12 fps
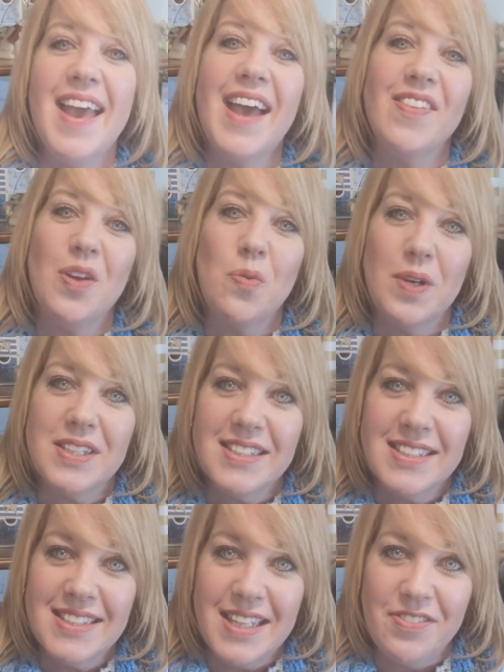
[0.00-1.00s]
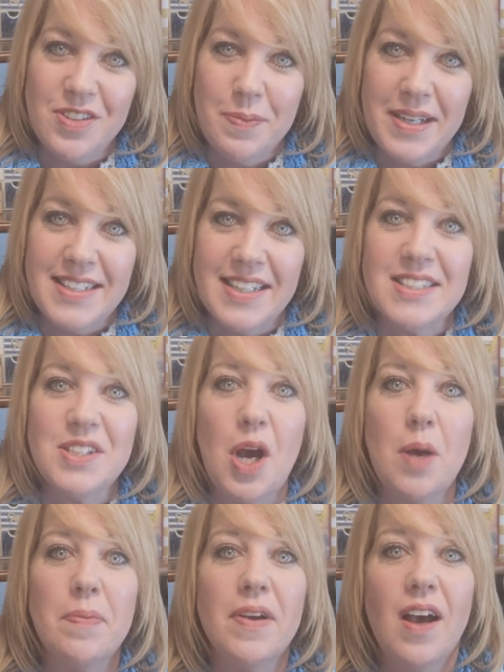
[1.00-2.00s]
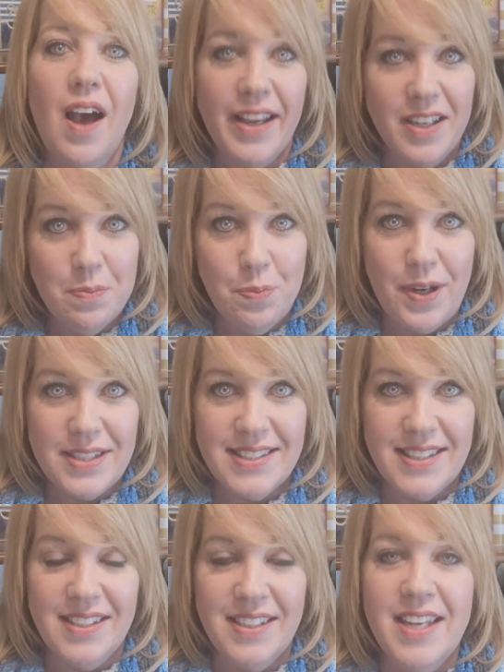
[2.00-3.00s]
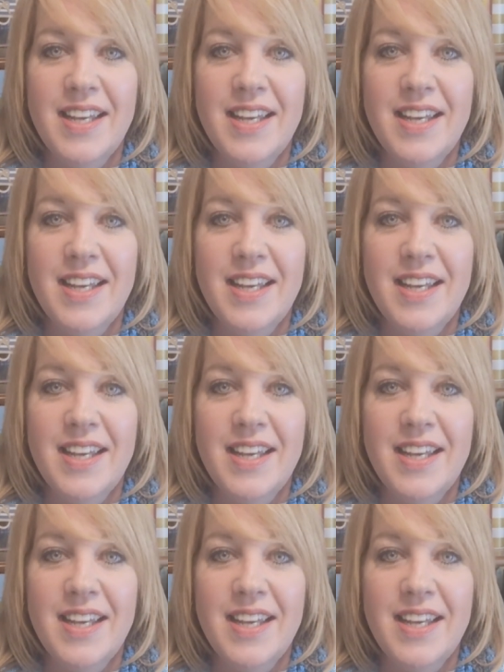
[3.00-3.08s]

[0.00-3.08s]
And then once it's saved to my desktop, I compress it.